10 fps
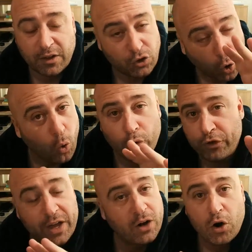that the whole
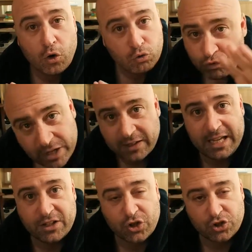thing
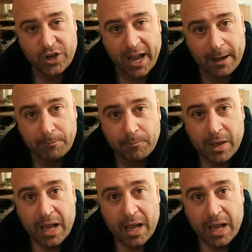really is a scam.